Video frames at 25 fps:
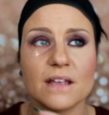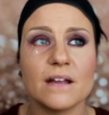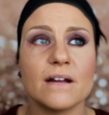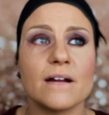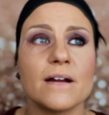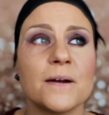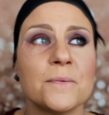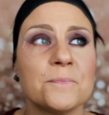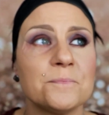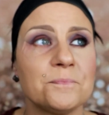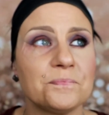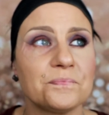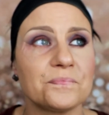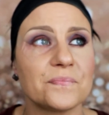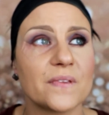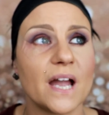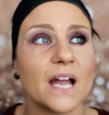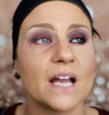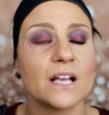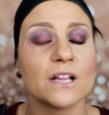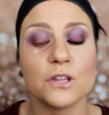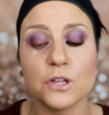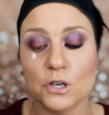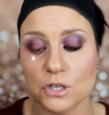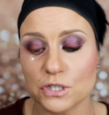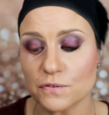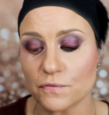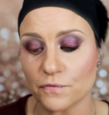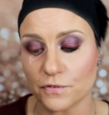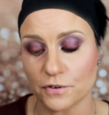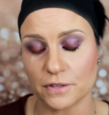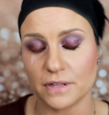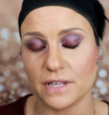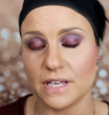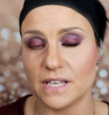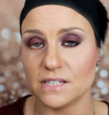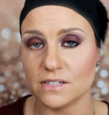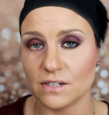there, I looked
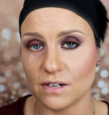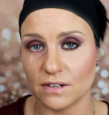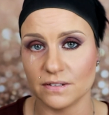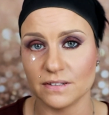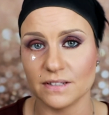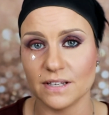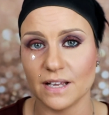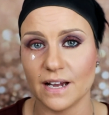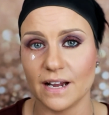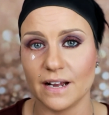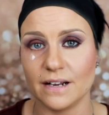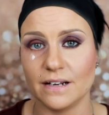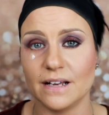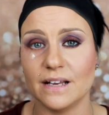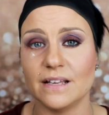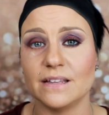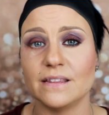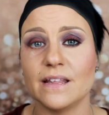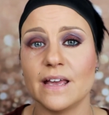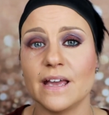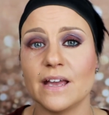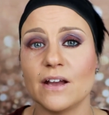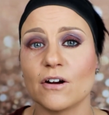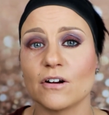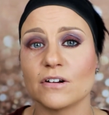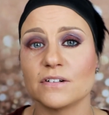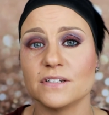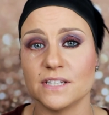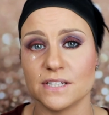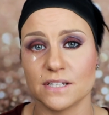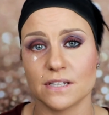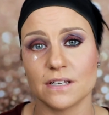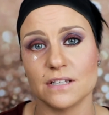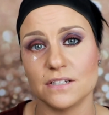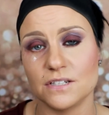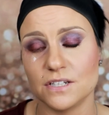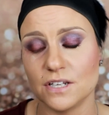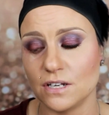for these online and they are
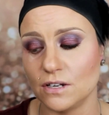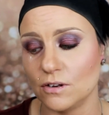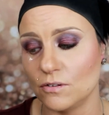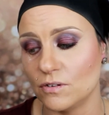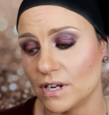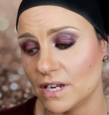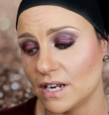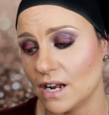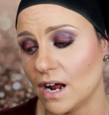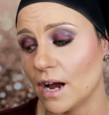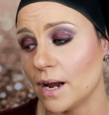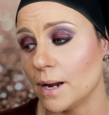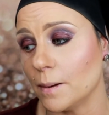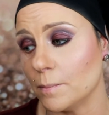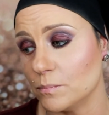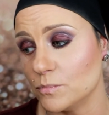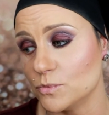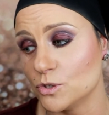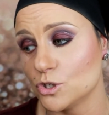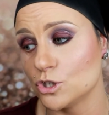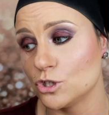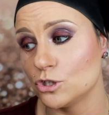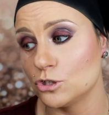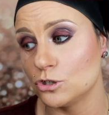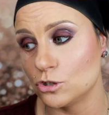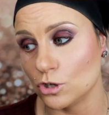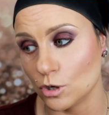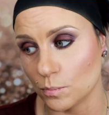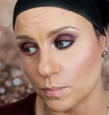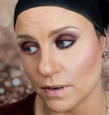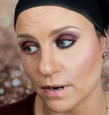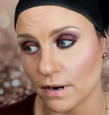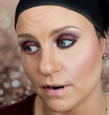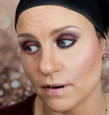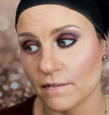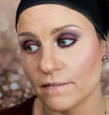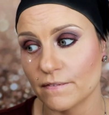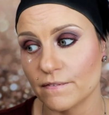discontinued, and I am
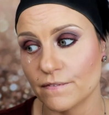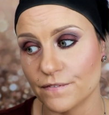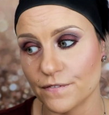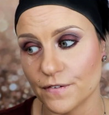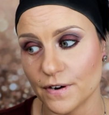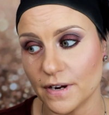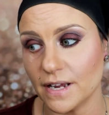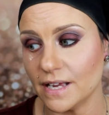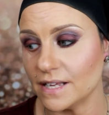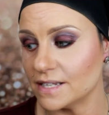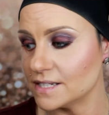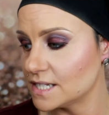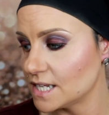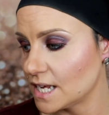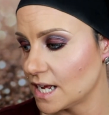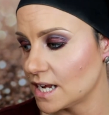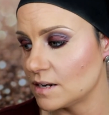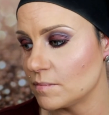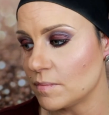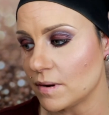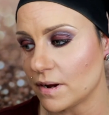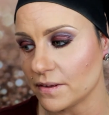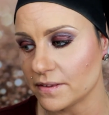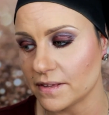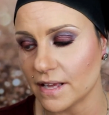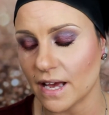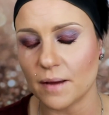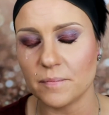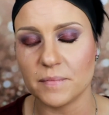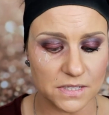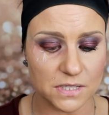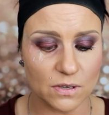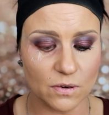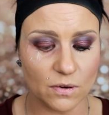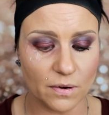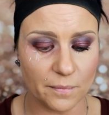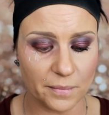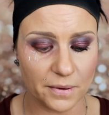super freaking sad about that.
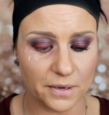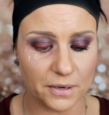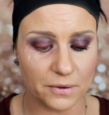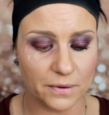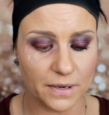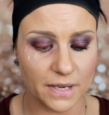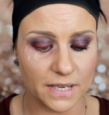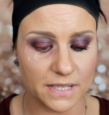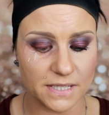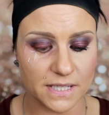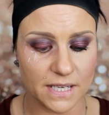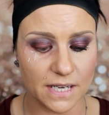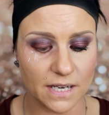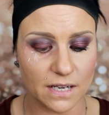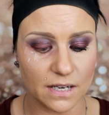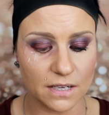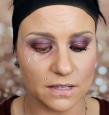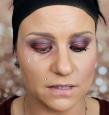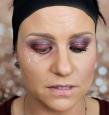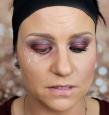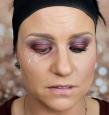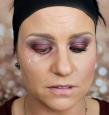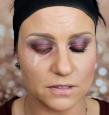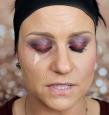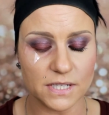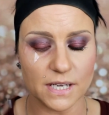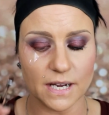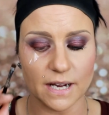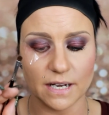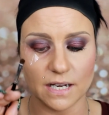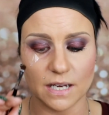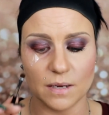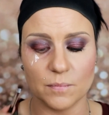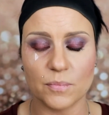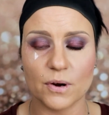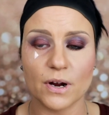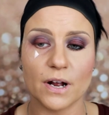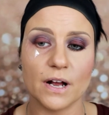So I'm gonna go ahead and take a little
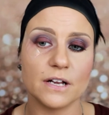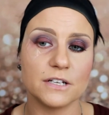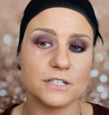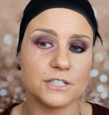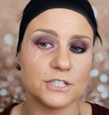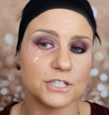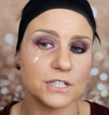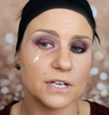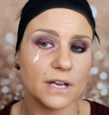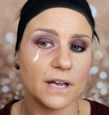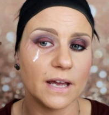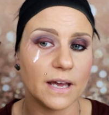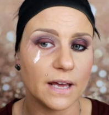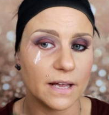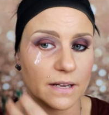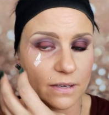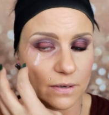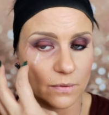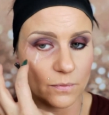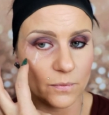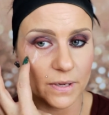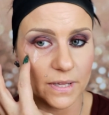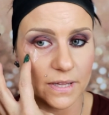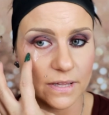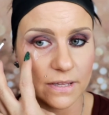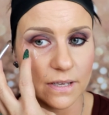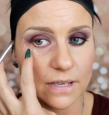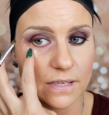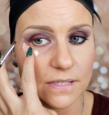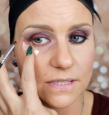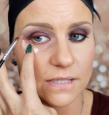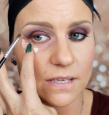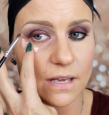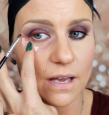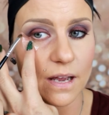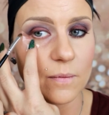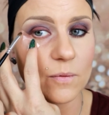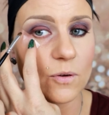tiny brush, and with
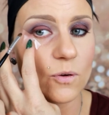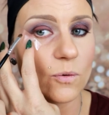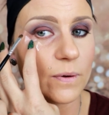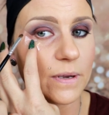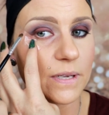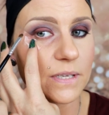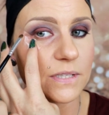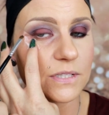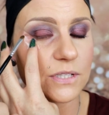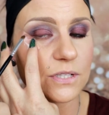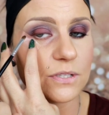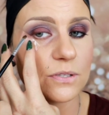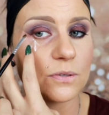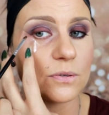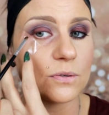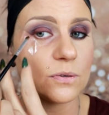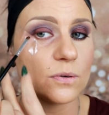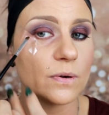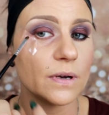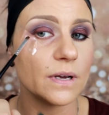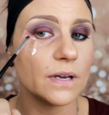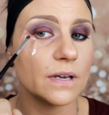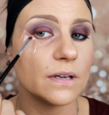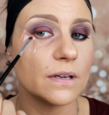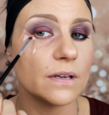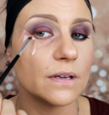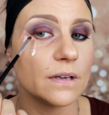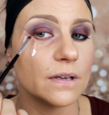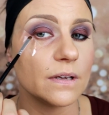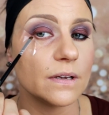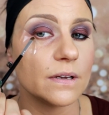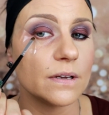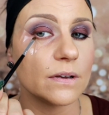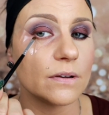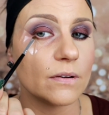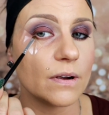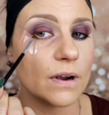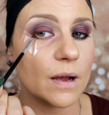this I'm going to
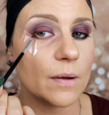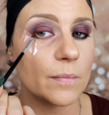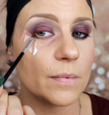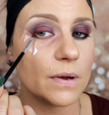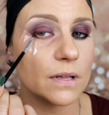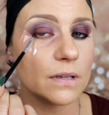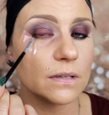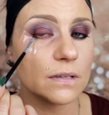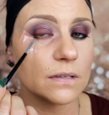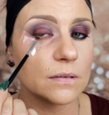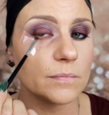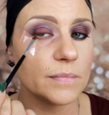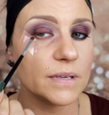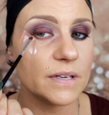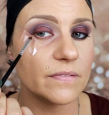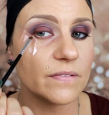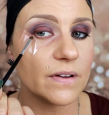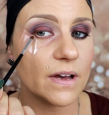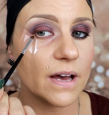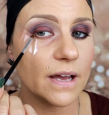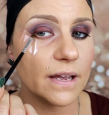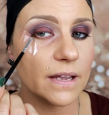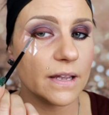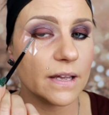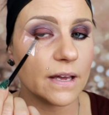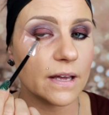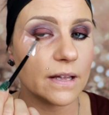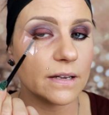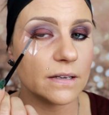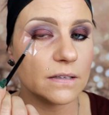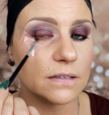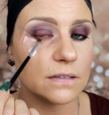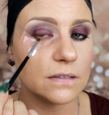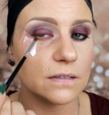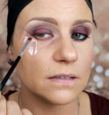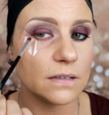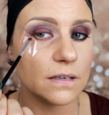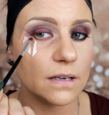grab a little bit of
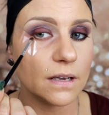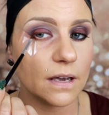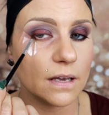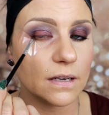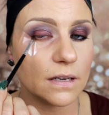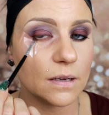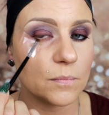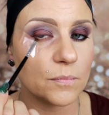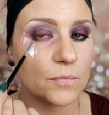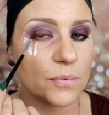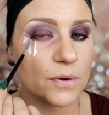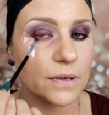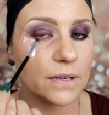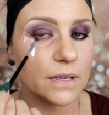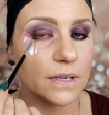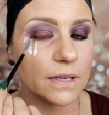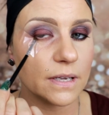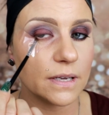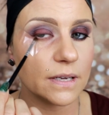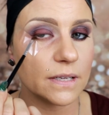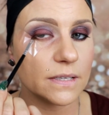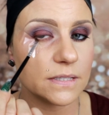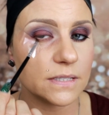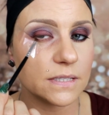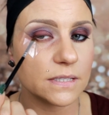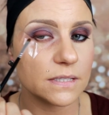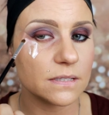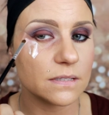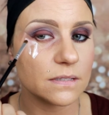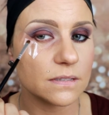Cayenne and I'm bringing it